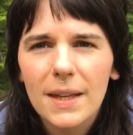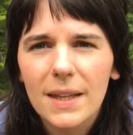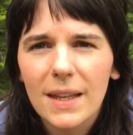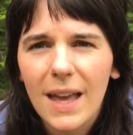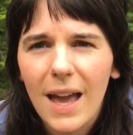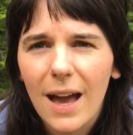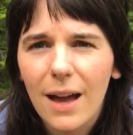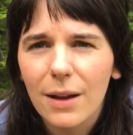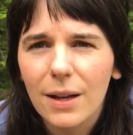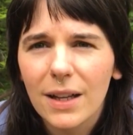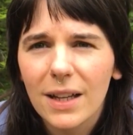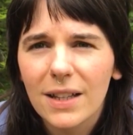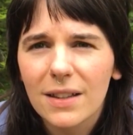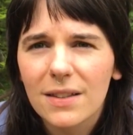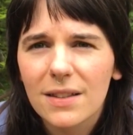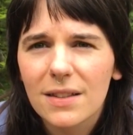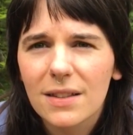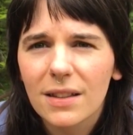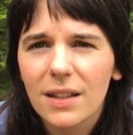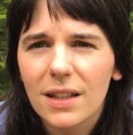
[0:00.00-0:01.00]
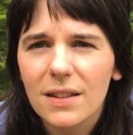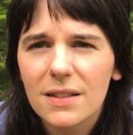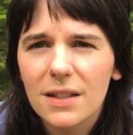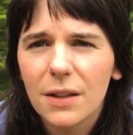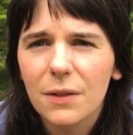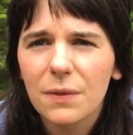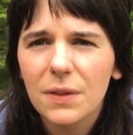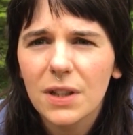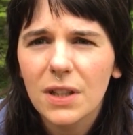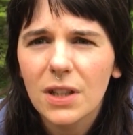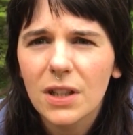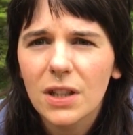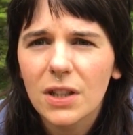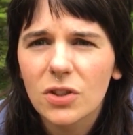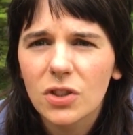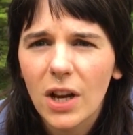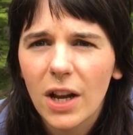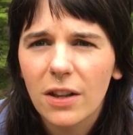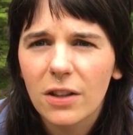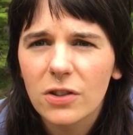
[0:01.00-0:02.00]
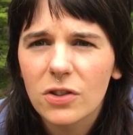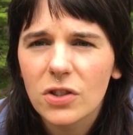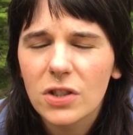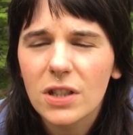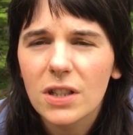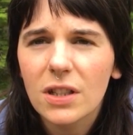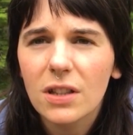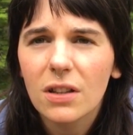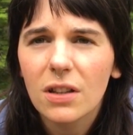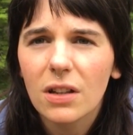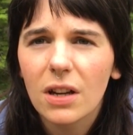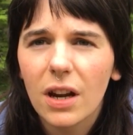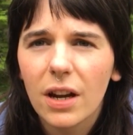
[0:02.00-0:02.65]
Yeah, it's definitely challenging.